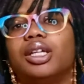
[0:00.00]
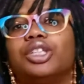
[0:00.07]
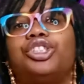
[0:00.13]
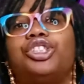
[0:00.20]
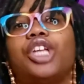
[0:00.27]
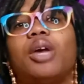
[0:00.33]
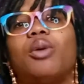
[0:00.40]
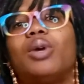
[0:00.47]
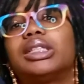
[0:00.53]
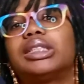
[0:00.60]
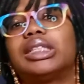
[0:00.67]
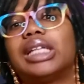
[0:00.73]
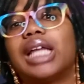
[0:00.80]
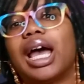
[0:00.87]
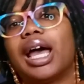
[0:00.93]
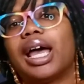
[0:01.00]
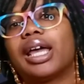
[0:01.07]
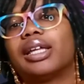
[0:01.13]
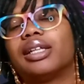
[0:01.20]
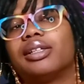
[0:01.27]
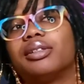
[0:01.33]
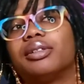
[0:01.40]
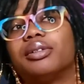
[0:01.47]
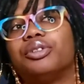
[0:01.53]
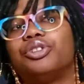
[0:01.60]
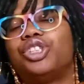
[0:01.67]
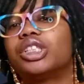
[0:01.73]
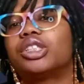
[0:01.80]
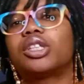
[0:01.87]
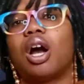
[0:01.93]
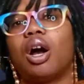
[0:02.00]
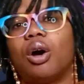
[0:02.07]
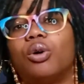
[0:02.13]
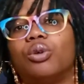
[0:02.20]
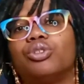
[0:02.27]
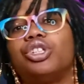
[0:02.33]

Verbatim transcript: She was not just cold.